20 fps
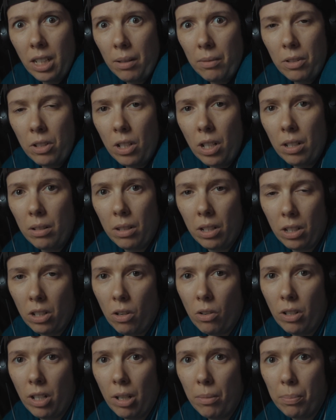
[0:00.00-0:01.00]
I mean, they're
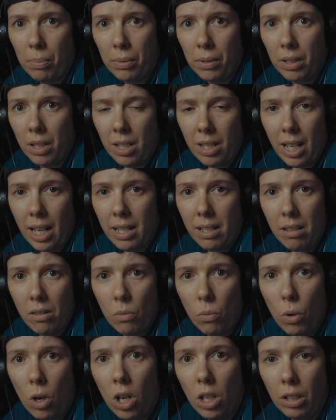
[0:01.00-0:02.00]
going up the size of the
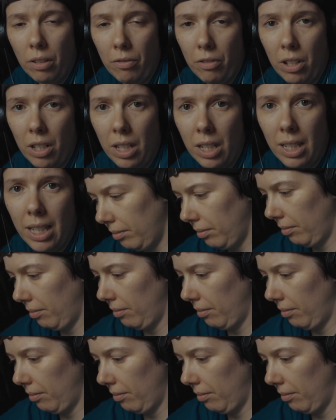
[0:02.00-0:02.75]
wall in front of the class.